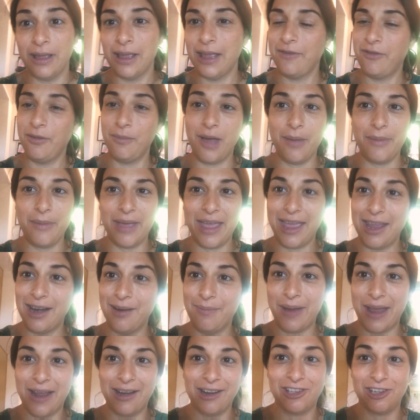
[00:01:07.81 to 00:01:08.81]
if a mama hen
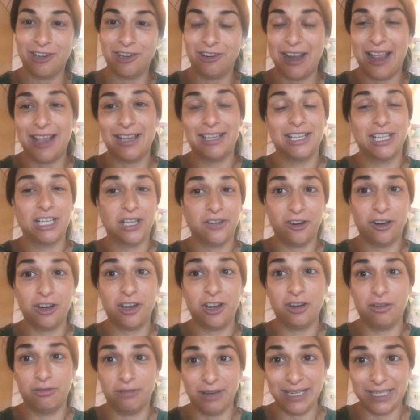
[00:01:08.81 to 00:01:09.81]
abandons her nest, it's for a
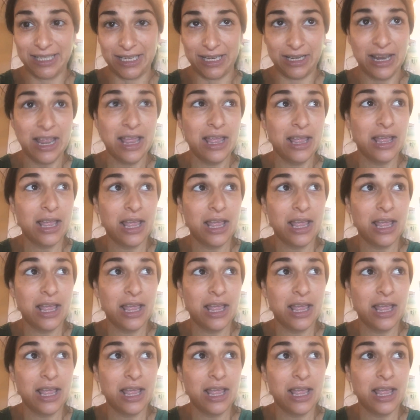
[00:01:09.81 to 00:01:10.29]
good reason.